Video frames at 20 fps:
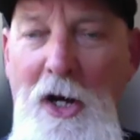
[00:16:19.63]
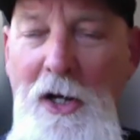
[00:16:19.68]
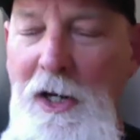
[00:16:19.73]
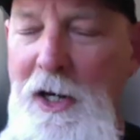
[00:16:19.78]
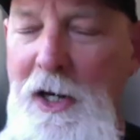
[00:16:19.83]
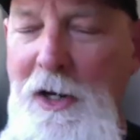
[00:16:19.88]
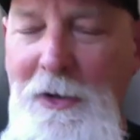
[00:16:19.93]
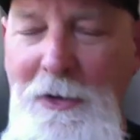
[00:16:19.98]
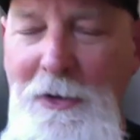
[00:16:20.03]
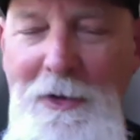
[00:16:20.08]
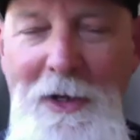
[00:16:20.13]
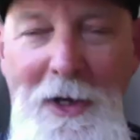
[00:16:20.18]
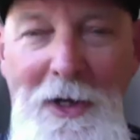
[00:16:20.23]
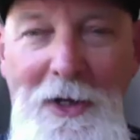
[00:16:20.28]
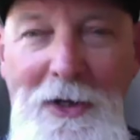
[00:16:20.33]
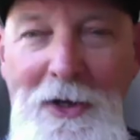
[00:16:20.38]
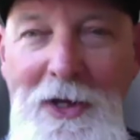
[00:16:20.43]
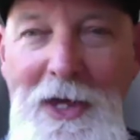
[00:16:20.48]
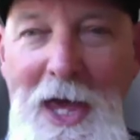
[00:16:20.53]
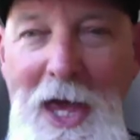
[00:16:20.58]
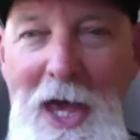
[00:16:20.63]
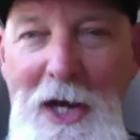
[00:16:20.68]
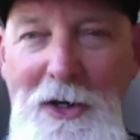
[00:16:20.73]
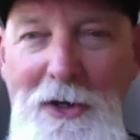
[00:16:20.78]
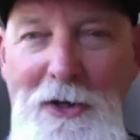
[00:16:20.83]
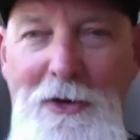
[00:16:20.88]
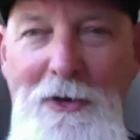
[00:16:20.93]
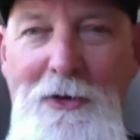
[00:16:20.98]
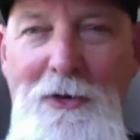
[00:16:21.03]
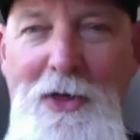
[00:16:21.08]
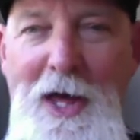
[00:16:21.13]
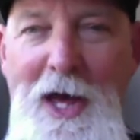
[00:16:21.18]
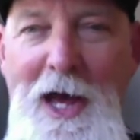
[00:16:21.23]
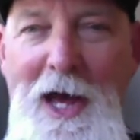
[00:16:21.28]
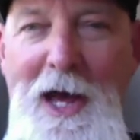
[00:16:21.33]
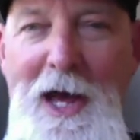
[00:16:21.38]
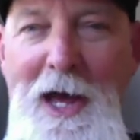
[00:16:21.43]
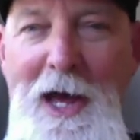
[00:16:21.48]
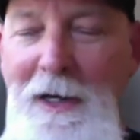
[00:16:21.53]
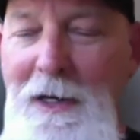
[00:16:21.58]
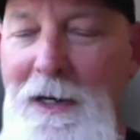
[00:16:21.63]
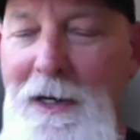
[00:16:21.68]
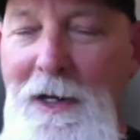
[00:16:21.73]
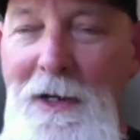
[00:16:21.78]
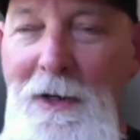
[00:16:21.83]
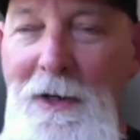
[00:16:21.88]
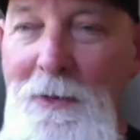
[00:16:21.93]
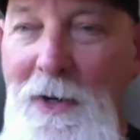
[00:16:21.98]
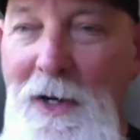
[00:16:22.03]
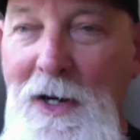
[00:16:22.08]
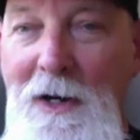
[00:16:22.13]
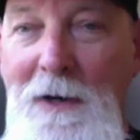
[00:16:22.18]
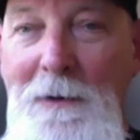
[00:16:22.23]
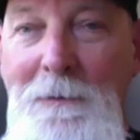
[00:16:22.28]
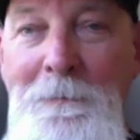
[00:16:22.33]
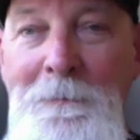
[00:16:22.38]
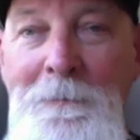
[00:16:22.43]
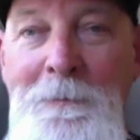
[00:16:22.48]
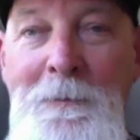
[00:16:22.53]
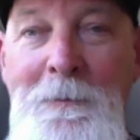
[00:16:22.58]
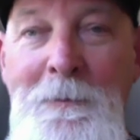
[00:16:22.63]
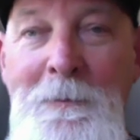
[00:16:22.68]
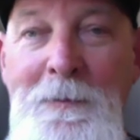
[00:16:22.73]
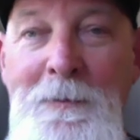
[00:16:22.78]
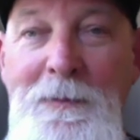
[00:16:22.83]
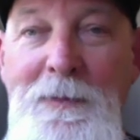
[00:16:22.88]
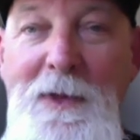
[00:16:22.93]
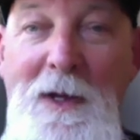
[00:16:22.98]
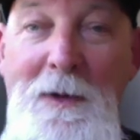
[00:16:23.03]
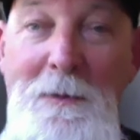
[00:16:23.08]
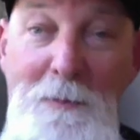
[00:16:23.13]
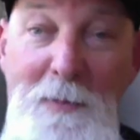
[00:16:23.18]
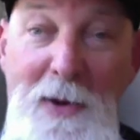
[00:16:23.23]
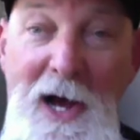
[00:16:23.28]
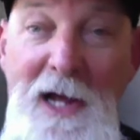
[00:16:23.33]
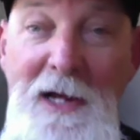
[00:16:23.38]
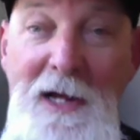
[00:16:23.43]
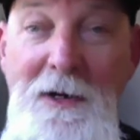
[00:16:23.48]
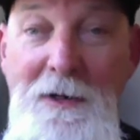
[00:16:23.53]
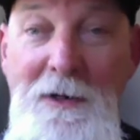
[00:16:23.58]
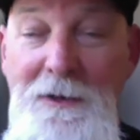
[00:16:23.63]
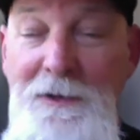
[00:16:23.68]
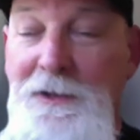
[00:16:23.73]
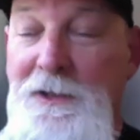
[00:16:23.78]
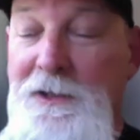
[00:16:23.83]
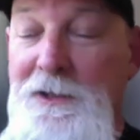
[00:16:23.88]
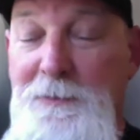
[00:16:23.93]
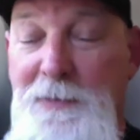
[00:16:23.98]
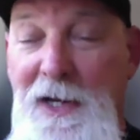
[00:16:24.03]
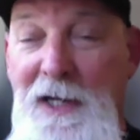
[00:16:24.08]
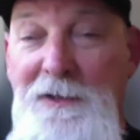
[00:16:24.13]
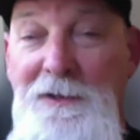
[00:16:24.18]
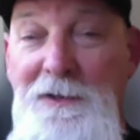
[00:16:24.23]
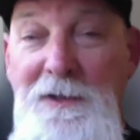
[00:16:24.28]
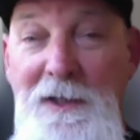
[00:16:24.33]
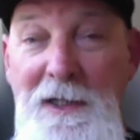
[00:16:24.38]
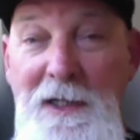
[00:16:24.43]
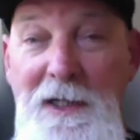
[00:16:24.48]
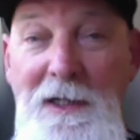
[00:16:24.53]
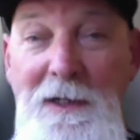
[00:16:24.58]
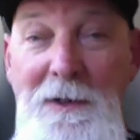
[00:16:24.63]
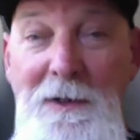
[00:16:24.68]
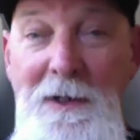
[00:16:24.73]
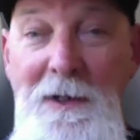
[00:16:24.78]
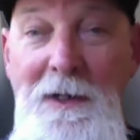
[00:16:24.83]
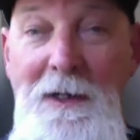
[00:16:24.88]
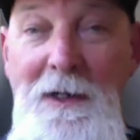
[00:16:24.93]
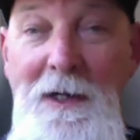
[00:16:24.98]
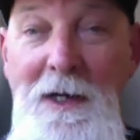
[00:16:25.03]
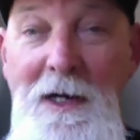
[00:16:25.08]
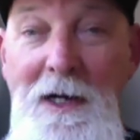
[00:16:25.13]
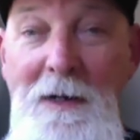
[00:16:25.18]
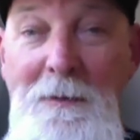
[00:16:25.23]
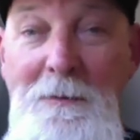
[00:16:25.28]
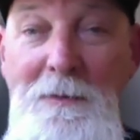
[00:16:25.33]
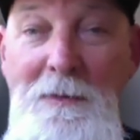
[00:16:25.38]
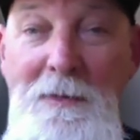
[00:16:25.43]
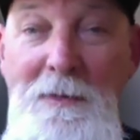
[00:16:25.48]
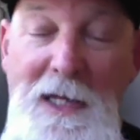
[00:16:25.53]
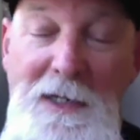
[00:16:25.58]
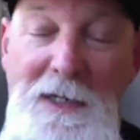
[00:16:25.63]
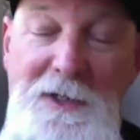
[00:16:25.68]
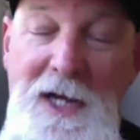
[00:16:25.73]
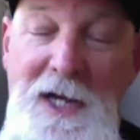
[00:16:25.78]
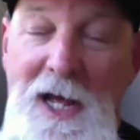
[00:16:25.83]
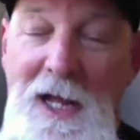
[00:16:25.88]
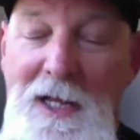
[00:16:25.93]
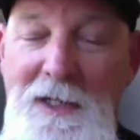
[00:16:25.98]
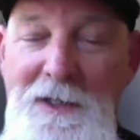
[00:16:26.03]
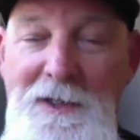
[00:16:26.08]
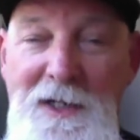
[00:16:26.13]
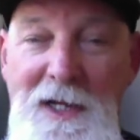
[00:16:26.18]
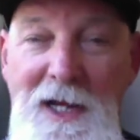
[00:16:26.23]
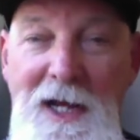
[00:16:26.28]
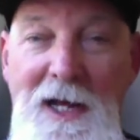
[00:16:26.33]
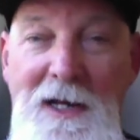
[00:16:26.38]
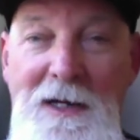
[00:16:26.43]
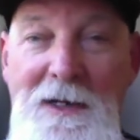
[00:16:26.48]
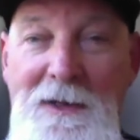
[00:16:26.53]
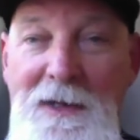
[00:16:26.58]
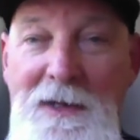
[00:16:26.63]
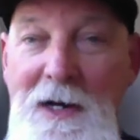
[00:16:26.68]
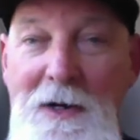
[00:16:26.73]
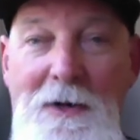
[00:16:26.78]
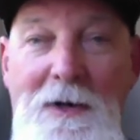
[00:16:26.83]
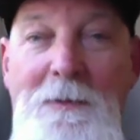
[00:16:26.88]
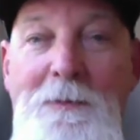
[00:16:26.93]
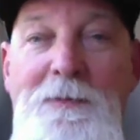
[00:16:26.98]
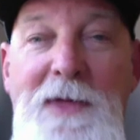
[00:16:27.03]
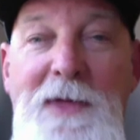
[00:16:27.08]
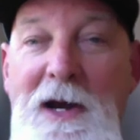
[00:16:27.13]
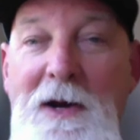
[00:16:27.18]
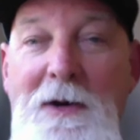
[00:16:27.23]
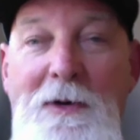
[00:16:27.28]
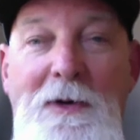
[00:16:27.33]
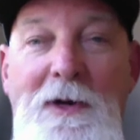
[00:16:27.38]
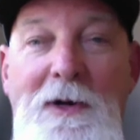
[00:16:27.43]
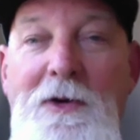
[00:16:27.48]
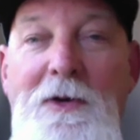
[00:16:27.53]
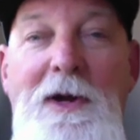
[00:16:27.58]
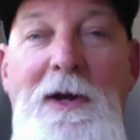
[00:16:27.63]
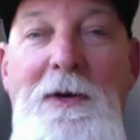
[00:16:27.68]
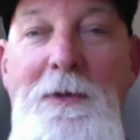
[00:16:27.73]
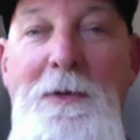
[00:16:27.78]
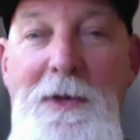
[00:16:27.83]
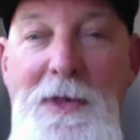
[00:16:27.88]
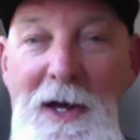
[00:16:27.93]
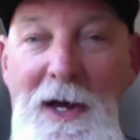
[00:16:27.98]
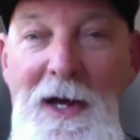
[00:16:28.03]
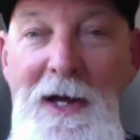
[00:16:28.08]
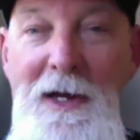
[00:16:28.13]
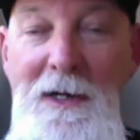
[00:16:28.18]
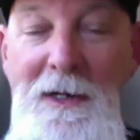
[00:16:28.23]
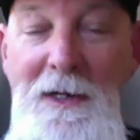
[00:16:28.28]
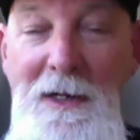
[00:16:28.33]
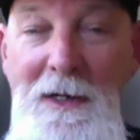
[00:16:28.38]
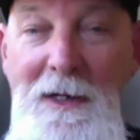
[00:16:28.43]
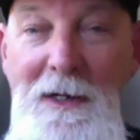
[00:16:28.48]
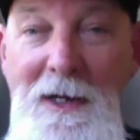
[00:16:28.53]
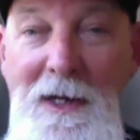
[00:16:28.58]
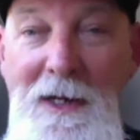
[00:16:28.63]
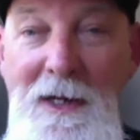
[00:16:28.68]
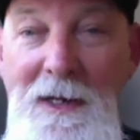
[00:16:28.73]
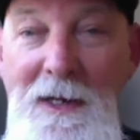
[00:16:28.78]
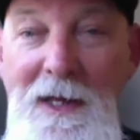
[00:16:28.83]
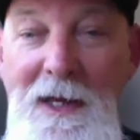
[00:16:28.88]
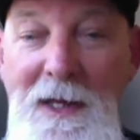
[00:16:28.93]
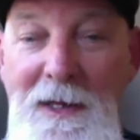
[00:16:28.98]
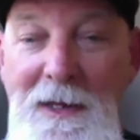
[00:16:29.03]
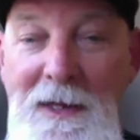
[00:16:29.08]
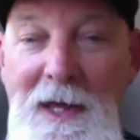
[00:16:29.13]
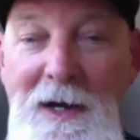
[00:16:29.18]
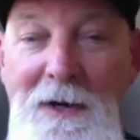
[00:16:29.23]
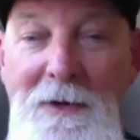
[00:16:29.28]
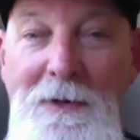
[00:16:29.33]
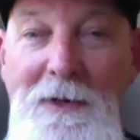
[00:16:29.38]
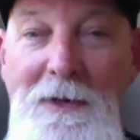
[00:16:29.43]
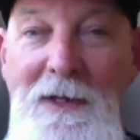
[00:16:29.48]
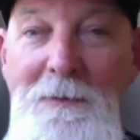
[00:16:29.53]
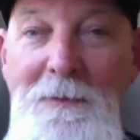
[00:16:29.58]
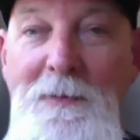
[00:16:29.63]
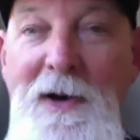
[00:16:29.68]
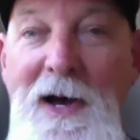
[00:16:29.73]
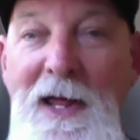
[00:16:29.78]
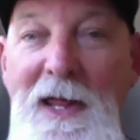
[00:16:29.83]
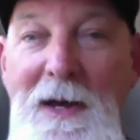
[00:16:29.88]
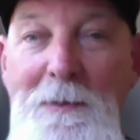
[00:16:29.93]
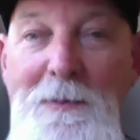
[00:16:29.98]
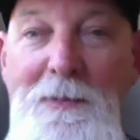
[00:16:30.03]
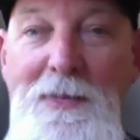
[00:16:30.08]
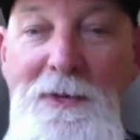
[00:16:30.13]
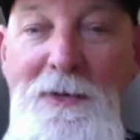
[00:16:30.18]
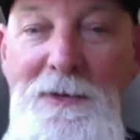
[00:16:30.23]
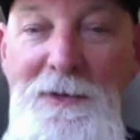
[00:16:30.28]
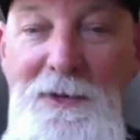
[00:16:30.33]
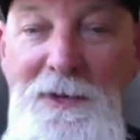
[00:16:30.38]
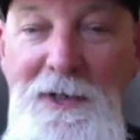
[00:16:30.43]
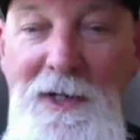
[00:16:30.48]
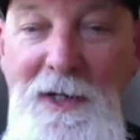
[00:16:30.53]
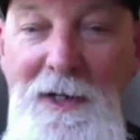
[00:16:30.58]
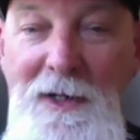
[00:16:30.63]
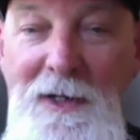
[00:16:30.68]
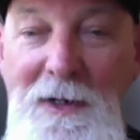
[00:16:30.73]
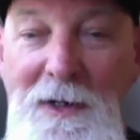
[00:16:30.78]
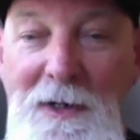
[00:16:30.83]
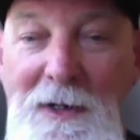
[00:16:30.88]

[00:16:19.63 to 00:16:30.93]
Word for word: You know, you can't do that. Well, bikers especially, they challenge that. They don't agree with that, and they don't live by that bullshit.